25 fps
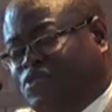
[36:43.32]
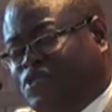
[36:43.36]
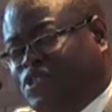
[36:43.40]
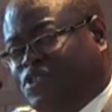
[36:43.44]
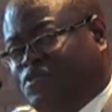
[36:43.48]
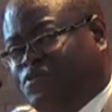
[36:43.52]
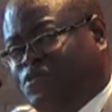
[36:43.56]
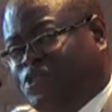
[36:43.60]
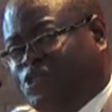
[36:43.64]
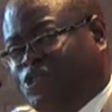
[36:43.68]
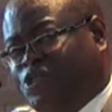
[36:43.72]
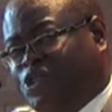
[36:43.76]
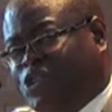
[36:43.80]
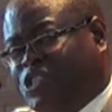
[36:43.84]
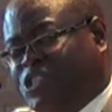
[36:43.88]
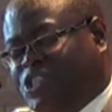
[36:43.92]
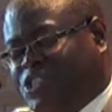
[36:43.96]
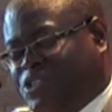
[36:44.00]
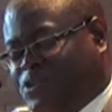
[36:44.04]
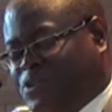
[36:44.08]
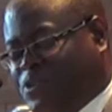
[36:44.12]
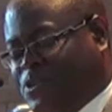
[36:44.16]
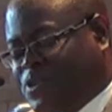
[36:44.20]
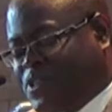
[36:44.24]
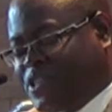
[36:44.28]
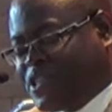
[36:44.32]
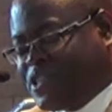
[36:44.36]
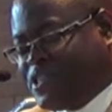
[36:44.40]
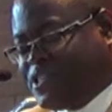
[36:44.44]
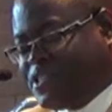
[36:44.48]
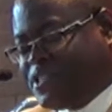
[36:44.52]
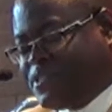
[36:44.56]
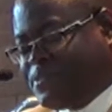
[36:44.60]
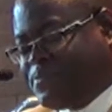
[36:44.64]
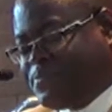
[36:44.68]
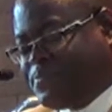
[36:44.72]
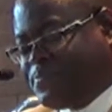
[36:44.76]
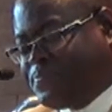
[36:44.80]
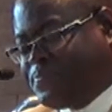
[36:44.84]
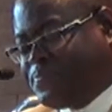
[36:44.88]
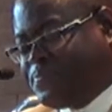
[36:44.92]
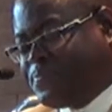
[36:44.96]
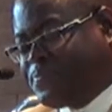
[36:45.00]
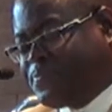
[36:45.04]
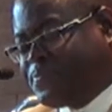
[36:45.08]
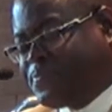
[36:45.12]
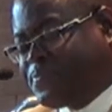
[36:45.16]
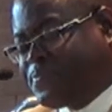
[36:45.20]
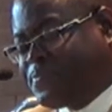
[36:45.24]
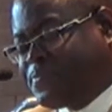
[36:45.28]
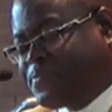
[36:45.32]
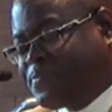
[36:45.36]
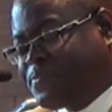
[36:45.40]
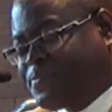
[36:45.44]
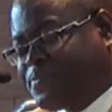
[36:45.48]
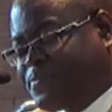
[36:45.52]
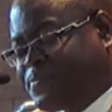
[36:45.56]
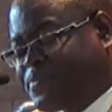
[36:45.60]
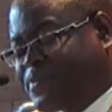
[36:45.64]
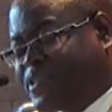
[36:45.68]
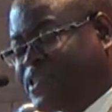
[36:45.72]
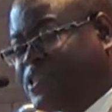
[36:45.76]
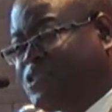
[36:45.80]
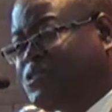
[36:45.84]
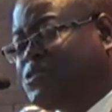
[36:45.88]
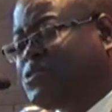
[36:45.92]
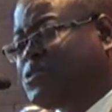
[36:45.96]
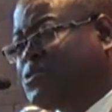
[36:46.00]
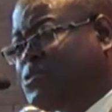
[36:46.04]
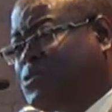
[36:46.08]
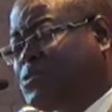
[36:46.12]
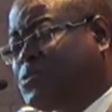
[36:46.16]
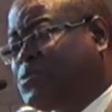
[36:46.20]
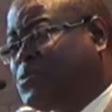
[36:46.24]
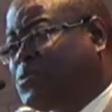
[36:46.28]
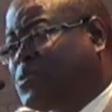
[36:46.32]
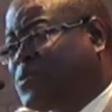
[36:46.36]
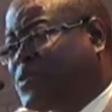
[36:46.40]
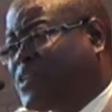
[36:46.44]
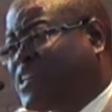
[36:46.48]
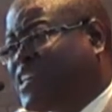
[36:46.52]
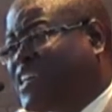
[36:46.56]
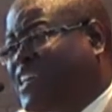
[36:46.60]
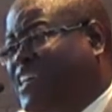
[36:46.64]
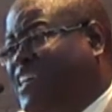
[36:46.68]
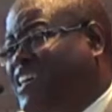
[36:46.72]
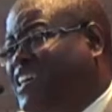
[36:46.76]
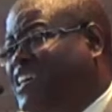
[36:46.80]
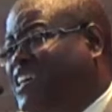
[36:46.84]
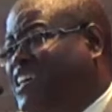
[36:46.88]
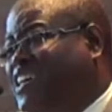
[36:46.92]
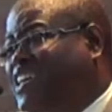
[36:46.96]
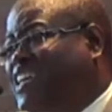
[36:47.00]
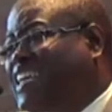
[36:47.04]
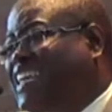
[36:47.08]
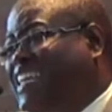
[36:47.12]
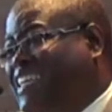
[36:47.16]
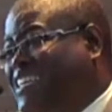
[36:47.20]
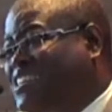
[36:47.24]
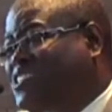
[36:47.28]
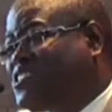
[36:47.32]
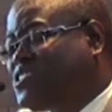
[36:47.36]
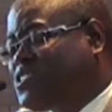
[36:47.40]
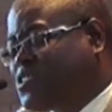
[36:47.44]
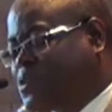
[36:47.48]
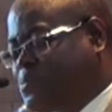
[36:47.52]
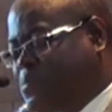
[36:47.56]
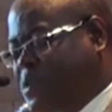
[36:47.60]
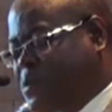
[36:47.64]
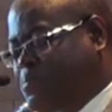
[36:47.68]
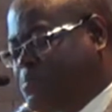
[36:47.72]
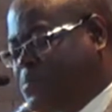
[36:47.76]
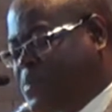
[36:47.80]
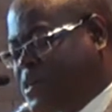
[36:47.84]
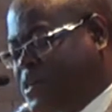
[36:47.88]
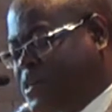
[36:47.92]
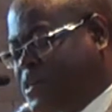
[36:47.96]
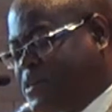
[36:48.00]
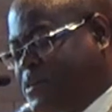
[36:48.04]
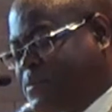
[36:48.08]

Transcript: you have forgotten all that, do you at least remember